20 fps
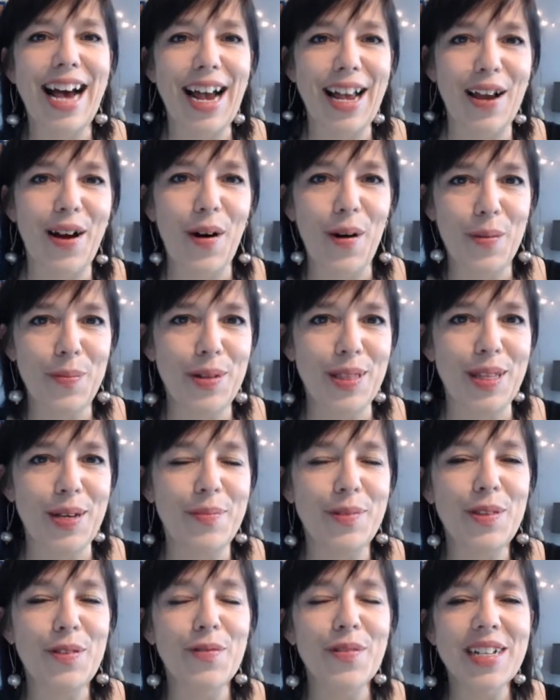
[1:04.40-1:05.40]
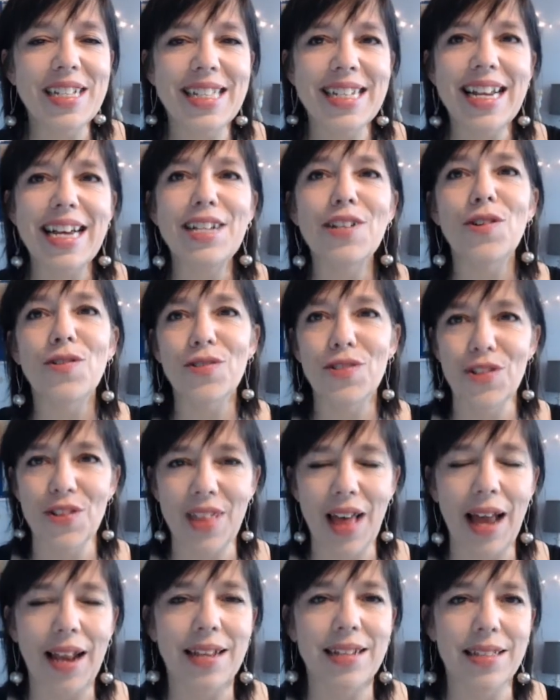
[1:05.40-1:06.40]
I open them. And the reason I don't do
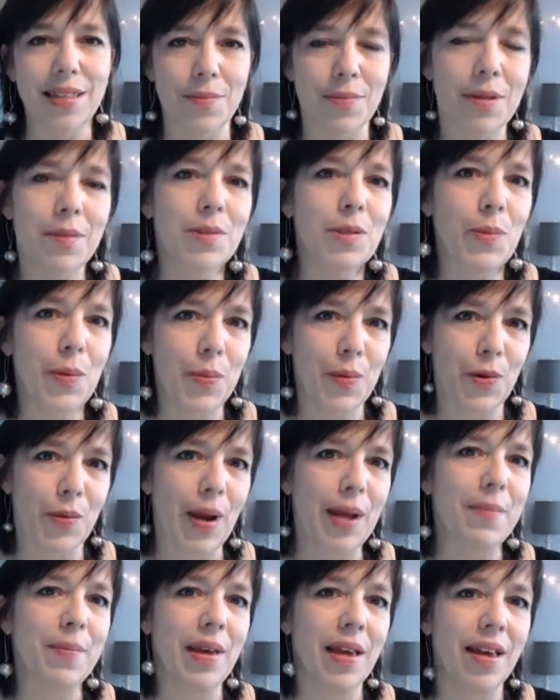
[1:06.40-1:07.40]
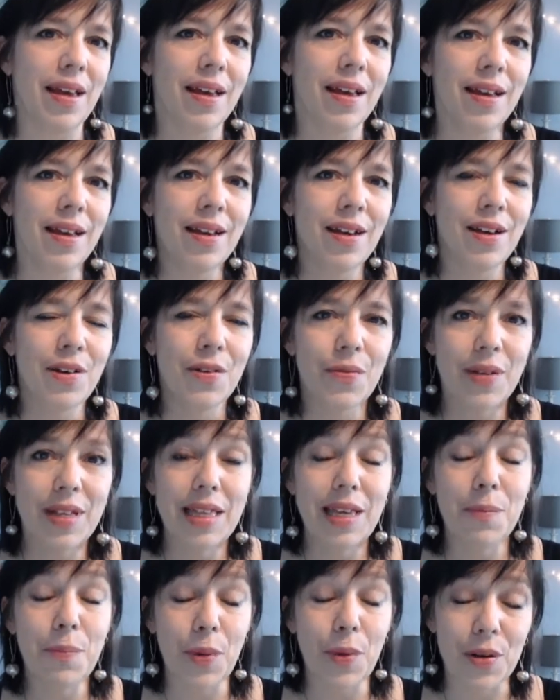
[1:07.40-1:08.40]
that is sometimes people write me
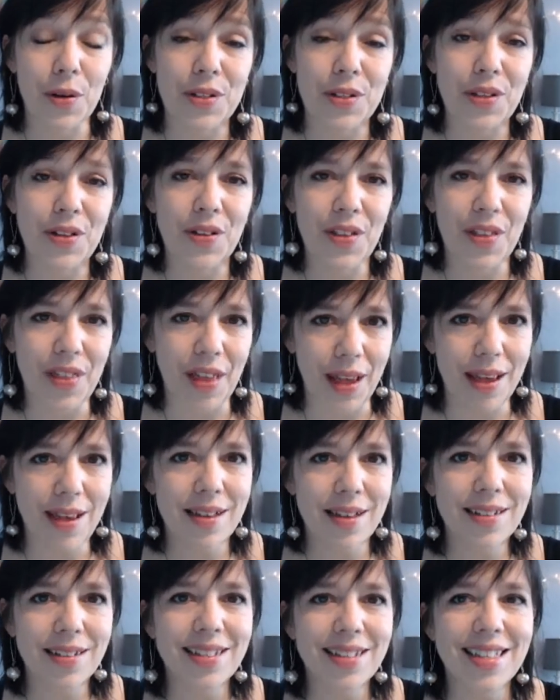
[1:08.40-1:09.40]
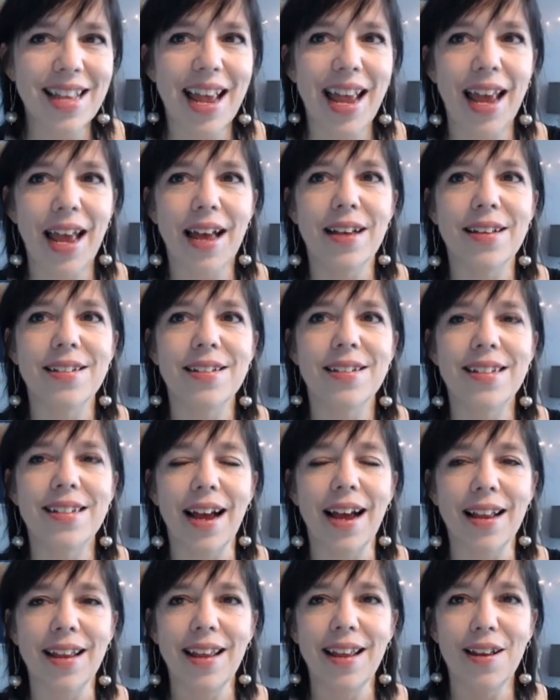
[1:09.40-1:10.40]
really personal things and
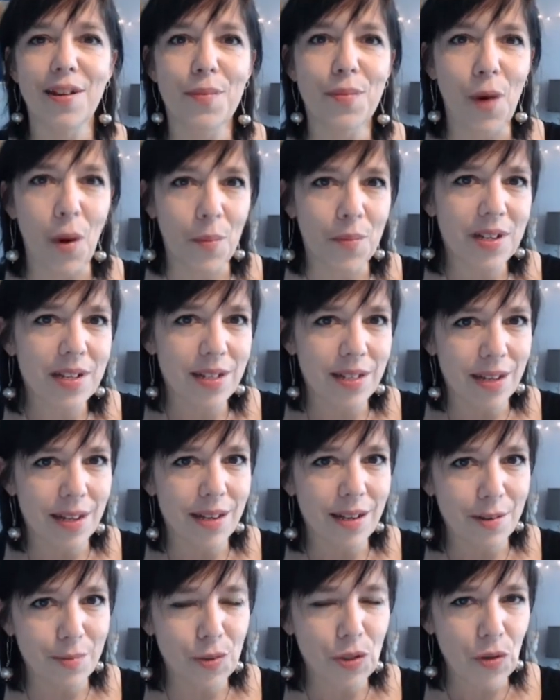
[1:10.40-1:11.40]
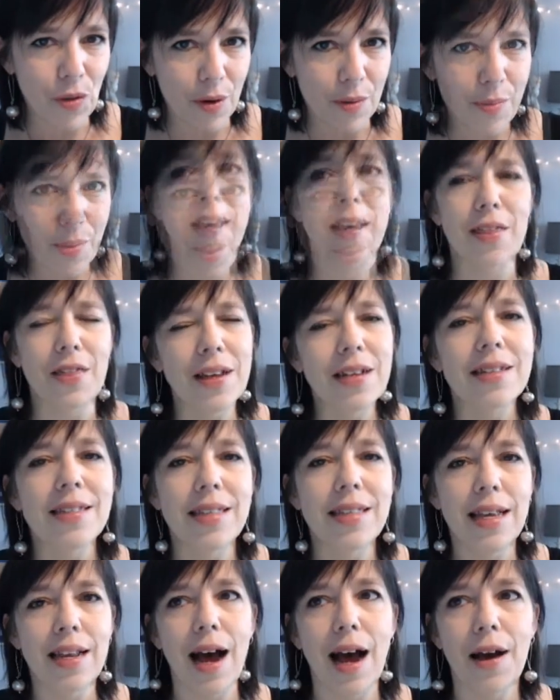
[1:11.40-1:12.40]
I need a moment to absorb them. Like things
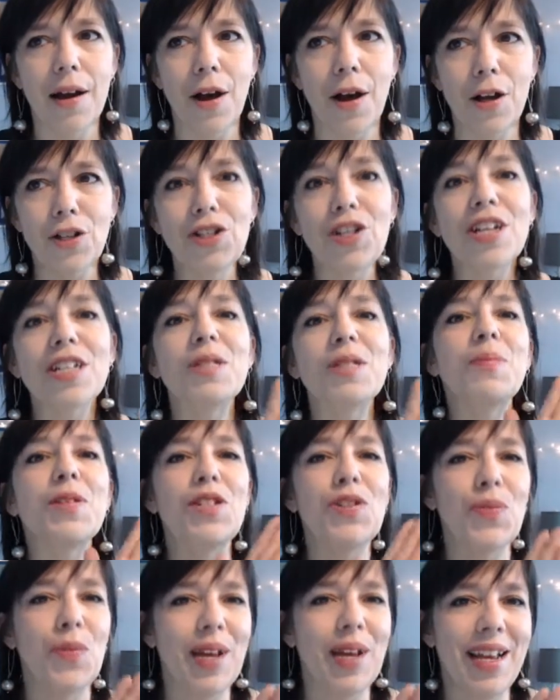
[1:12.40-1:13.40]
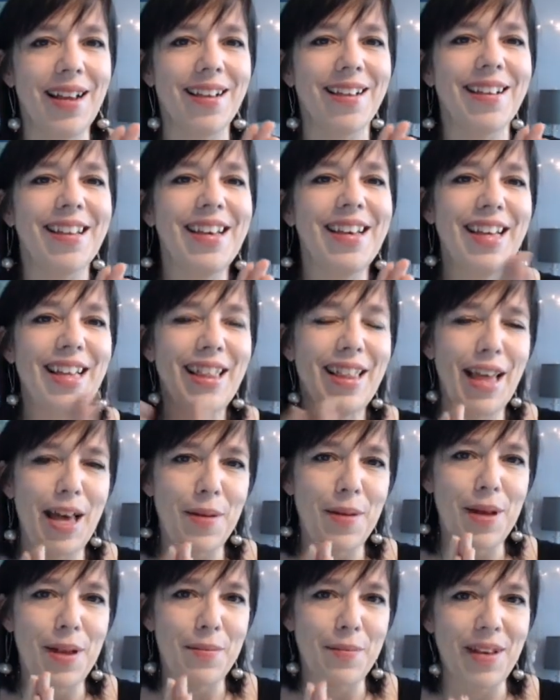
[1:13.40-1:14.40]
that are just between
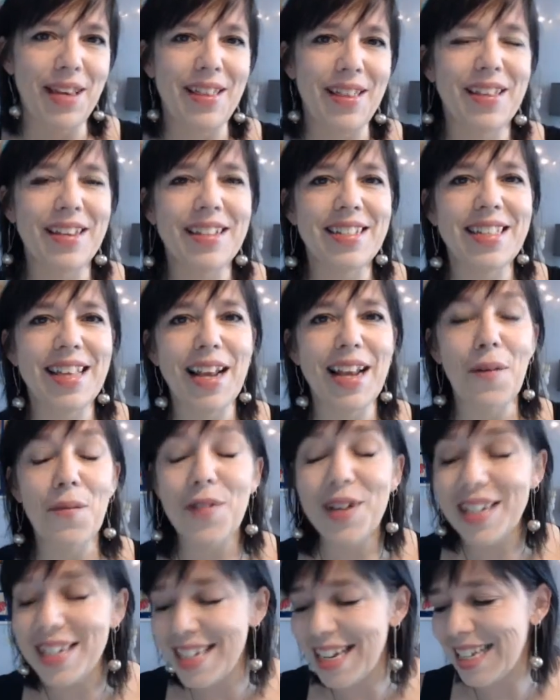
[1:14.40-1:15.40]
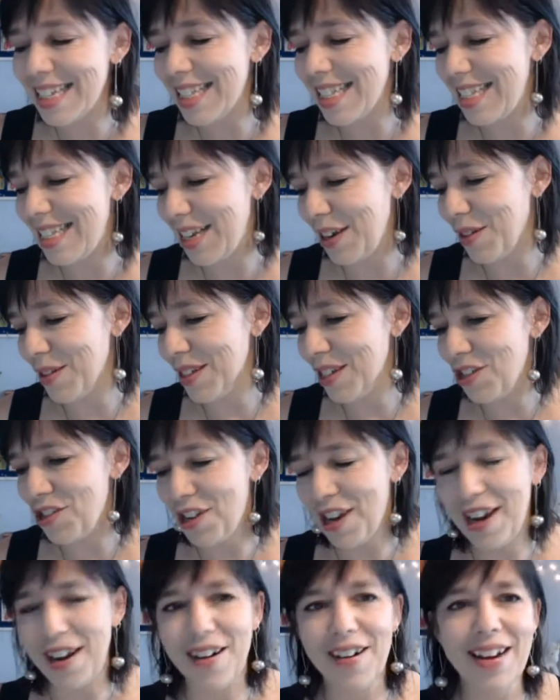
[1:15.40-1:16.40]
them and me, things that I wouldn't necessarily
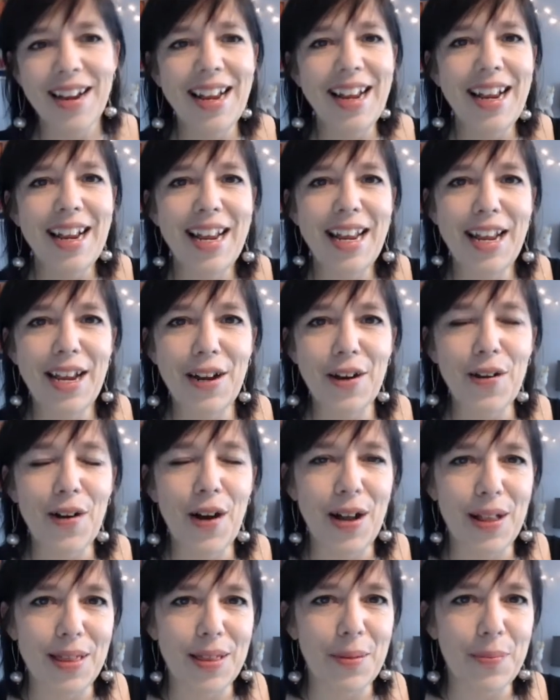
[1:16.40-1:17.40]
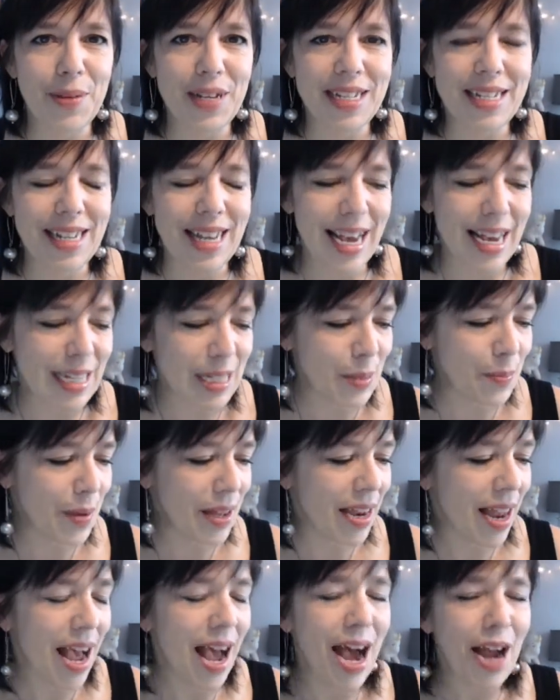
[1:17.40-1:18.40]
share here on the BTS. But
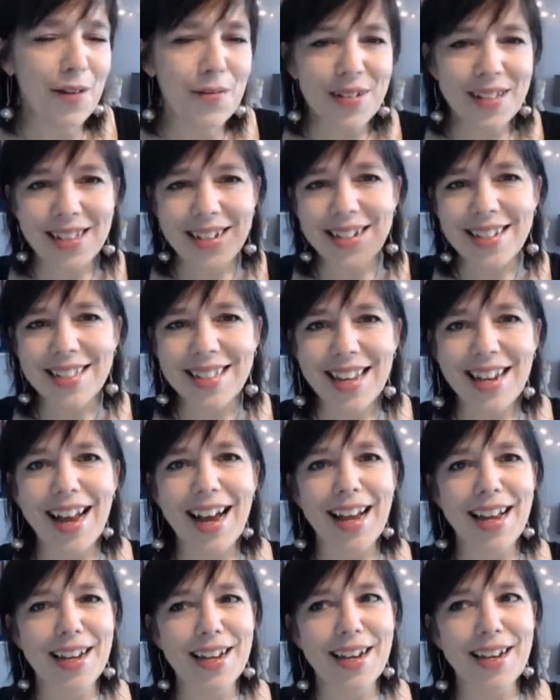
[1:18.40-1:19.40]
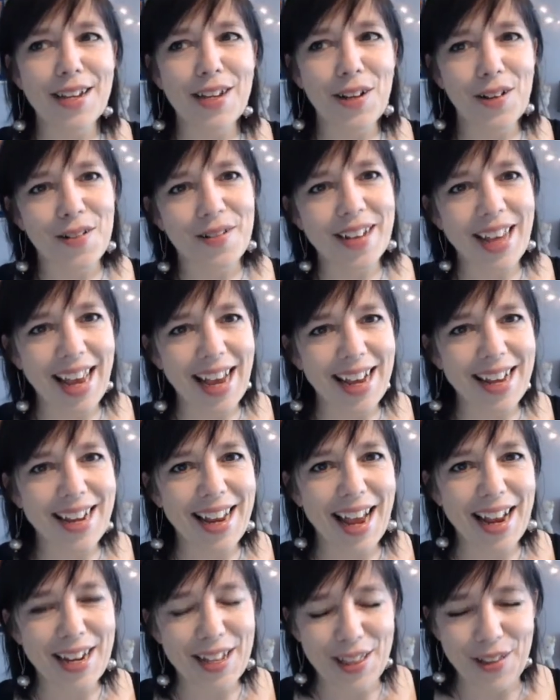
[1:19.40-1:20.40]
I realized that I, you know, can
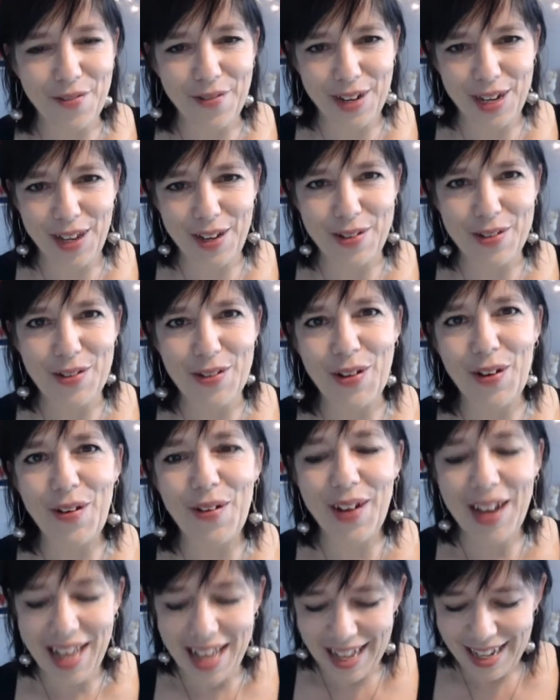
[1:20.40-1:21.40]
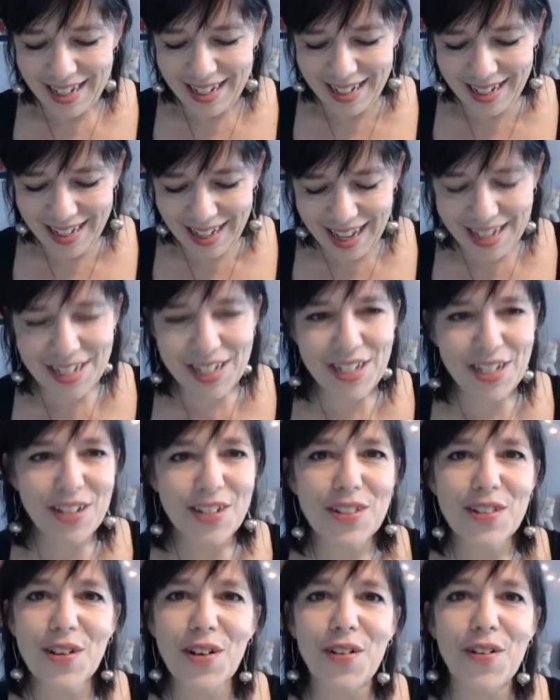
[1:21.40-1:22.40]
edit the video. So let's
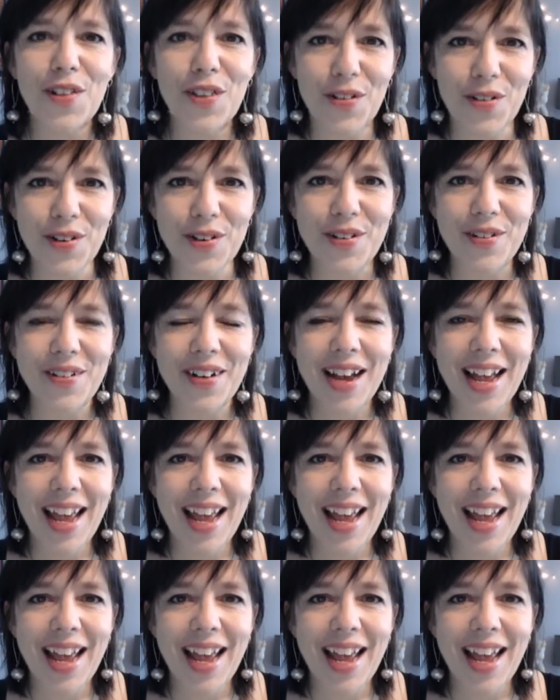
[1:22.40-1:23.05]
just go through